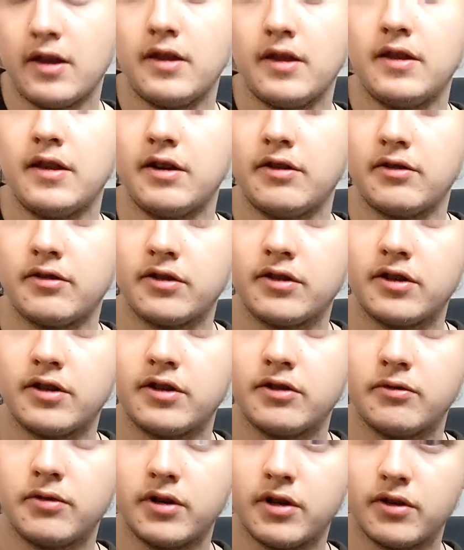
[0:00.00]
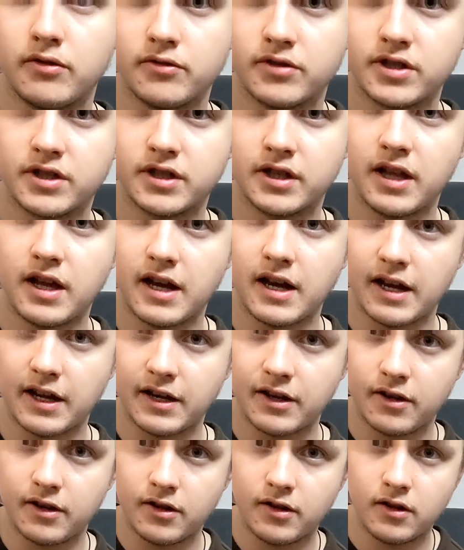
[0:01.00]
Then you're going to do another
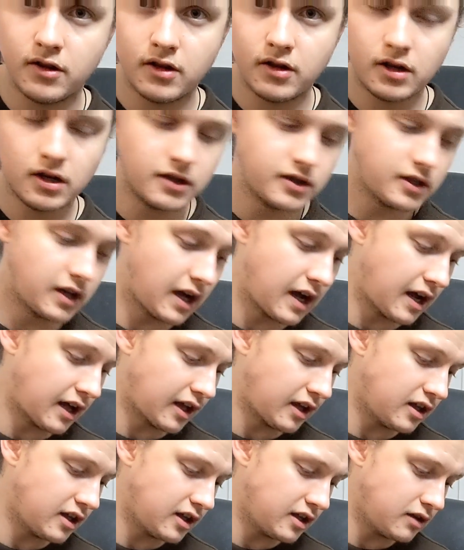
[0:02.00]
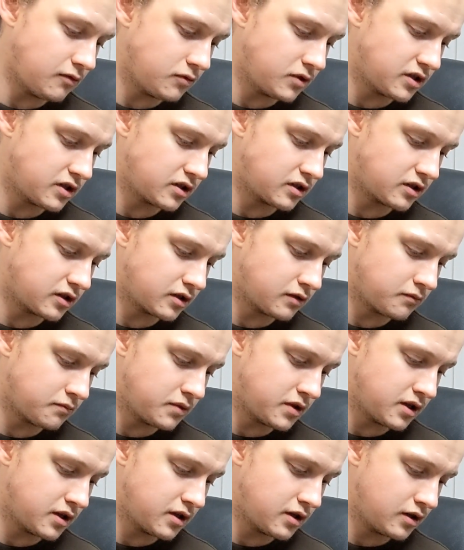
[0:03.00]
slide on the high E, which is going to
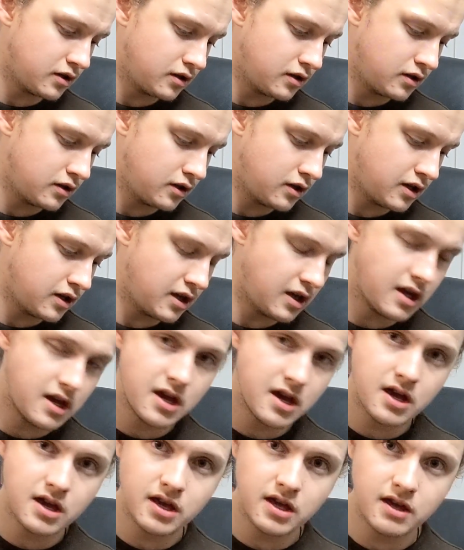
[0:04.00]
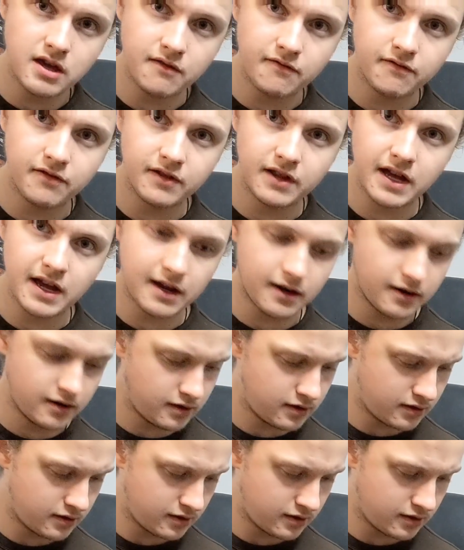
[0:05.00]
be E, E flat.